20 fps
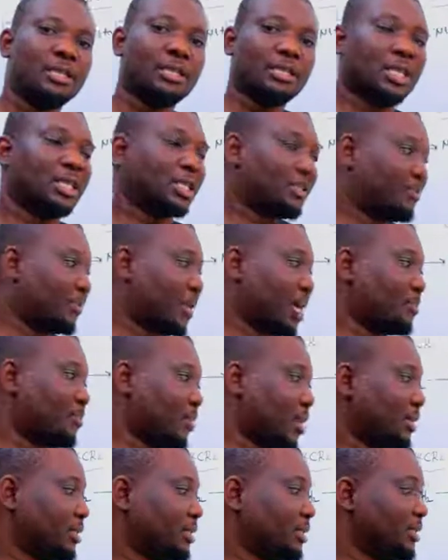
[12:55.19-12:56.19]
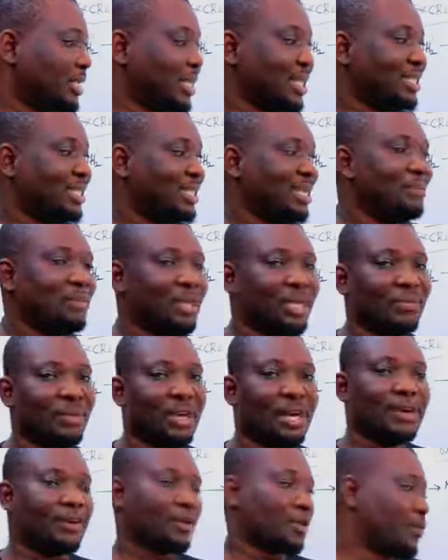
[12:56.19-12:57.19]
This fragment, the same
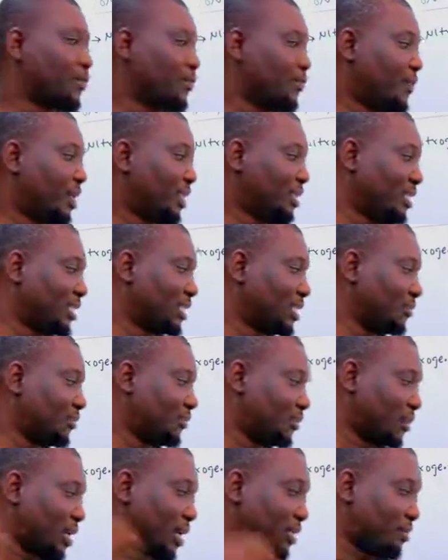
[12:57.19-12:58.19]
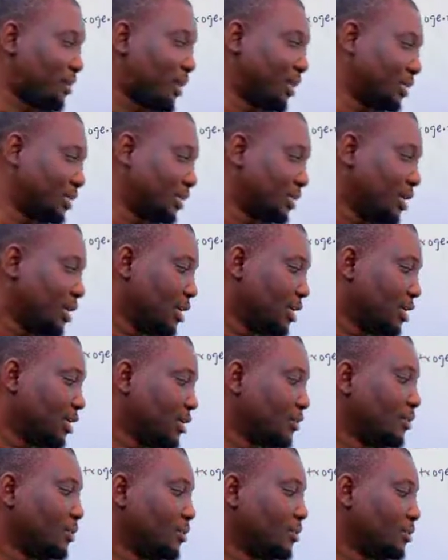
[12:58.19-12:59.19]
liver convert these fragments
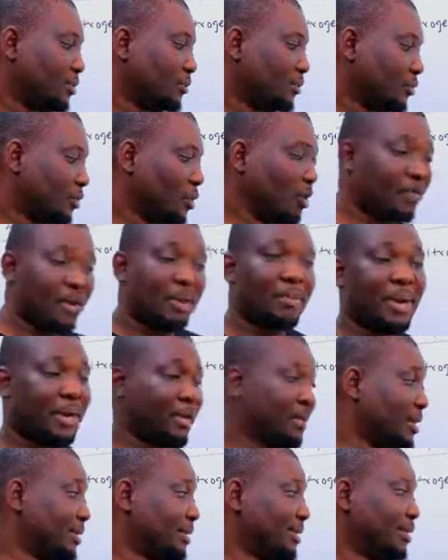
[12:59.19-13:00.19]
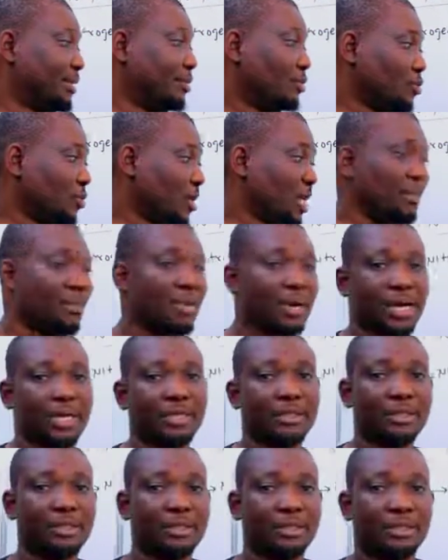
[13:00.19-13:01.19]
of amino acid to
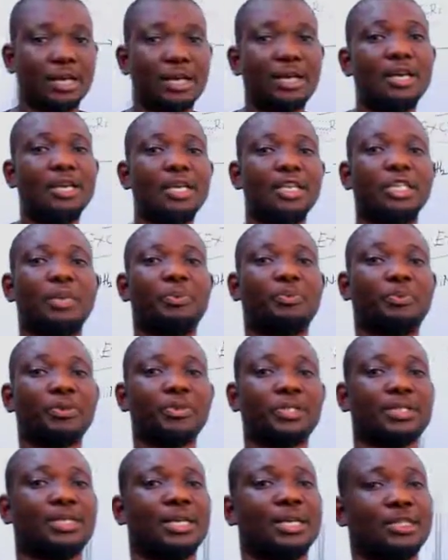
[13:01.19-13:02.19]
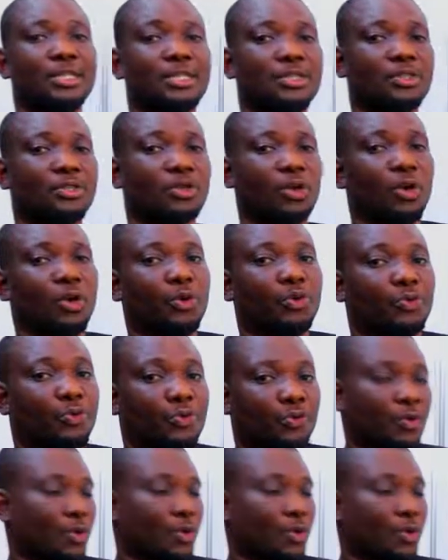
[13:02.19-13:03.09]
carbohydrate. The process of